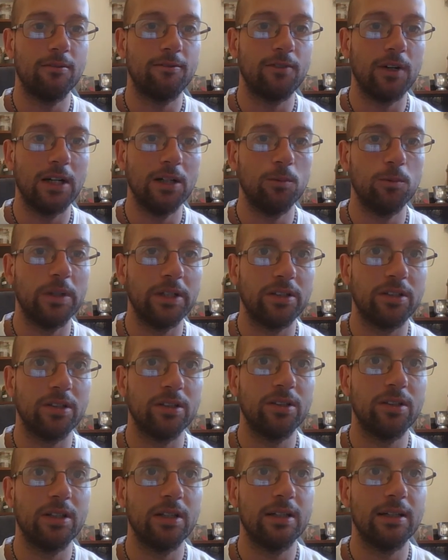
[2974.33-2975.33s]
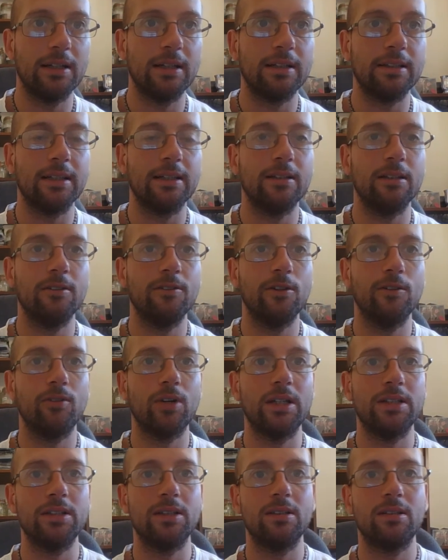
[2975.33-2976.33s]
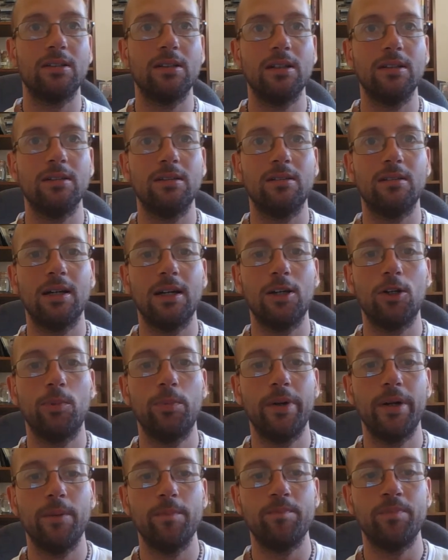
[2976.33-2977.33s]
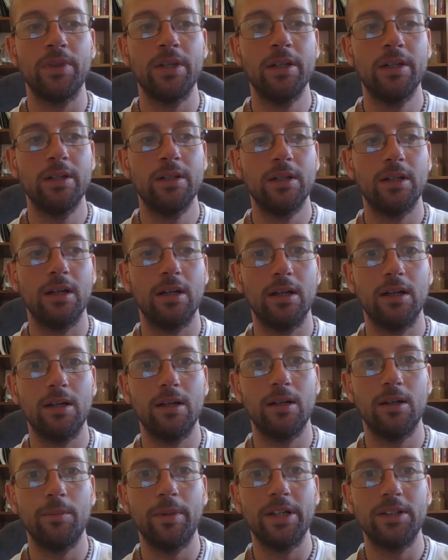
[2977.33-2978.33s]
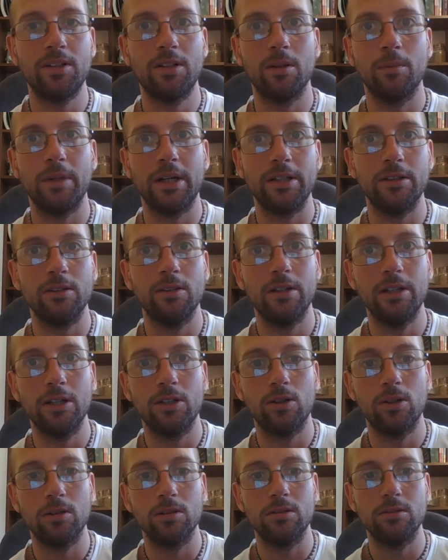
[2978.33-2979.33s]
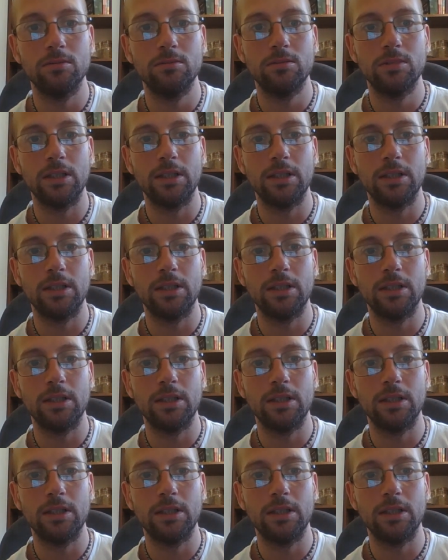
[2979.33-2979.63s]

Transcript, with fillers: find witches, and then the other hand, he's helping Hermeticum and the occult